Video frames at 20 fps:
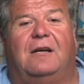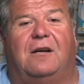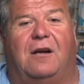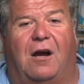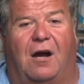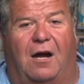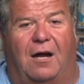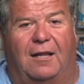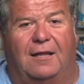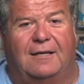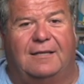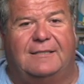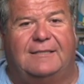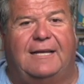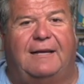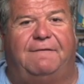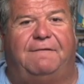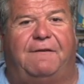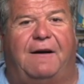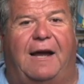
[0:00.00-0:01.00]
call us at